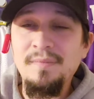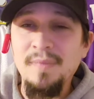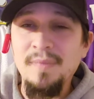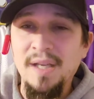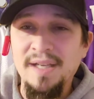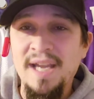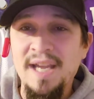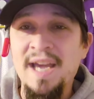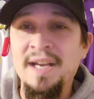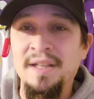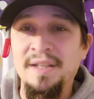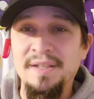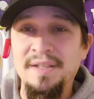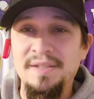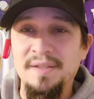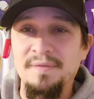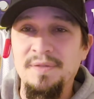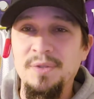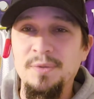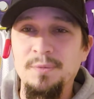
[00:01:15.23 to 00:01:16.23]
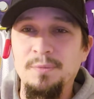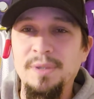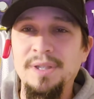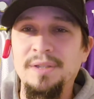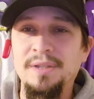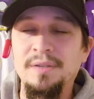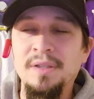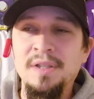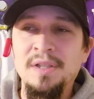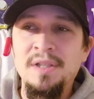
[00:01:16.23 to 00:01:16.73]
catalyst, if you
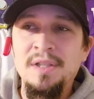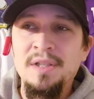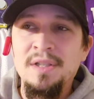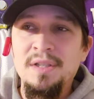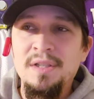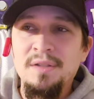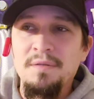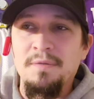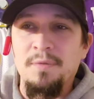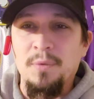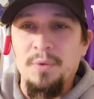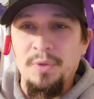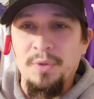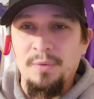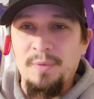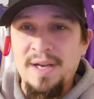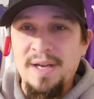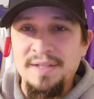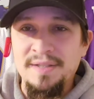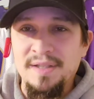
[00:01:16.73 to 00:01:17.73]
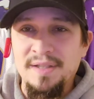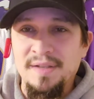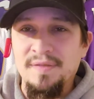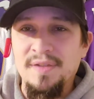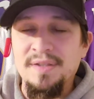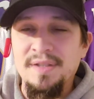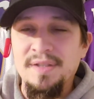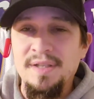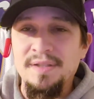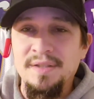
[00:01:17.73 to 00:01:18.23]
will, for the rest of
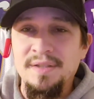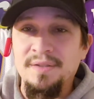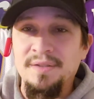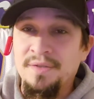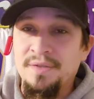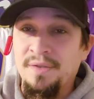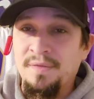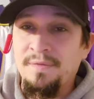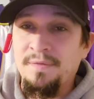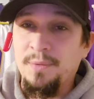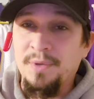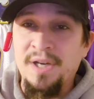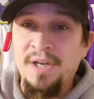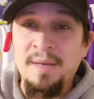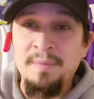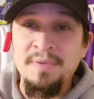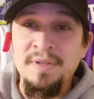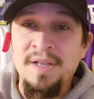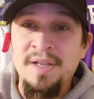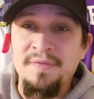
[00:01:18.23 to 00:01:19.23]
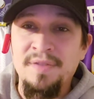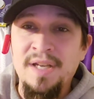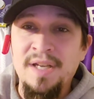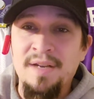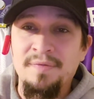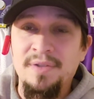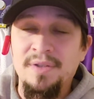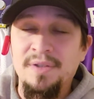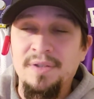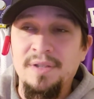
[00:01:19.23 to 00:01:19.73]
the season. There's only four games left
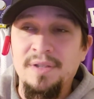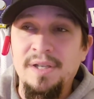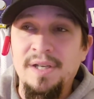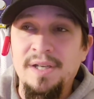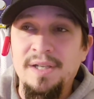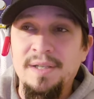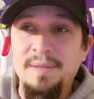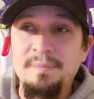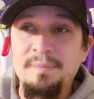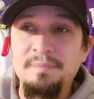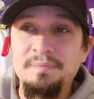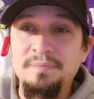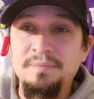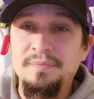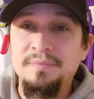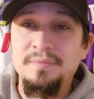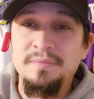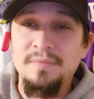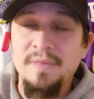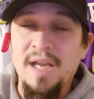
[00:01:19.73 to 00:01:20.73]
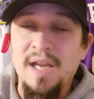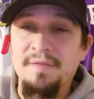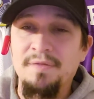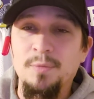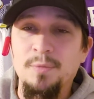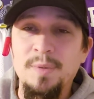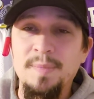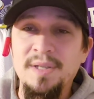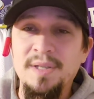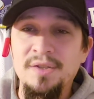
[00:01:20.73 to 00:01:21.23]
after
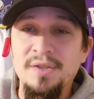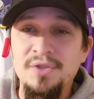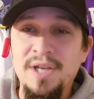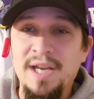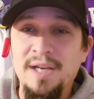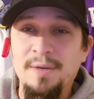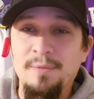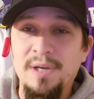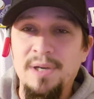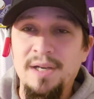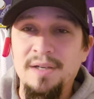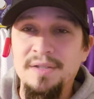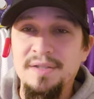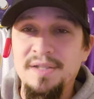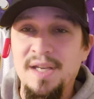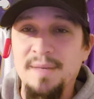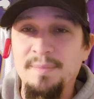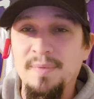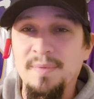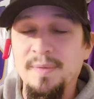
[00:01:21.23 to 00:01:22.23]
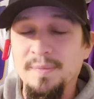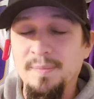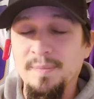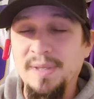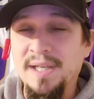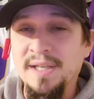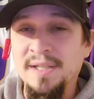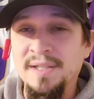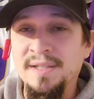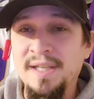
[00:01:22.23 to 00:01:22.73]
we beat the Jaguars. Tampa
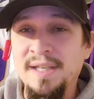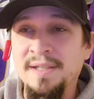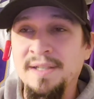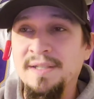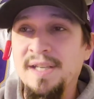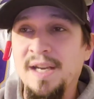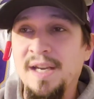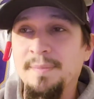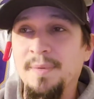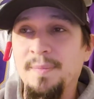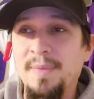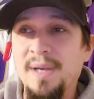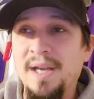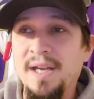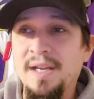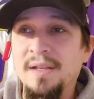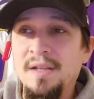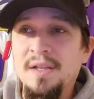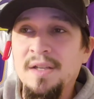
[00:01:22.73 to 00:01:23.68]
begins in Tampa Bay,